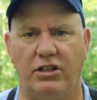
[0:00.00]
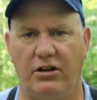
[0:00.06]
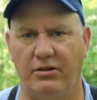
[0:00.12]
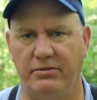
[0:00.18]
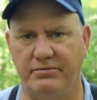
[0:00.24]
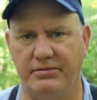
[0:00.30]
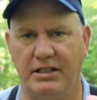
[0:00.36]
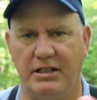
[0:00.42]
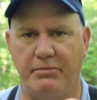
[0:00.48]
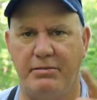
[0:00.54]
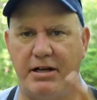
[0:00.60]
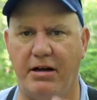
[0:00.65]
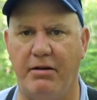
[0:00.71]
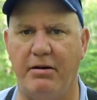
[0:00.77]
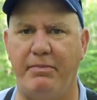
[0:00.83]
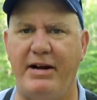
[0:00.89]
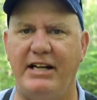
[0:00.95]
so
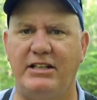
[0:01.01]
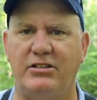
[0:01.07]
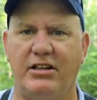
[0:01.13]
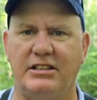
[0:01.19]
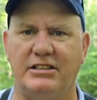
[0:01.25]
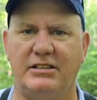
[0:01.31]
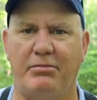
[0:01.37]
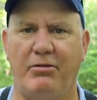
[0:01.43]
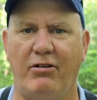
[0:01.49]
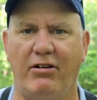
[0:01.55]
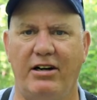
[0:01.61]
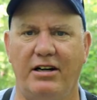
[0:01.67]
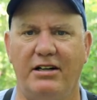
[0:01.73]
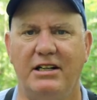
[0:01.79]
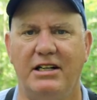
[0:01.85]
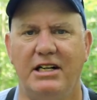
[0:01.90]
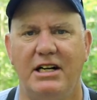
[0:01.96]
become a Patreon
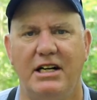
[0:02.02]
supporter.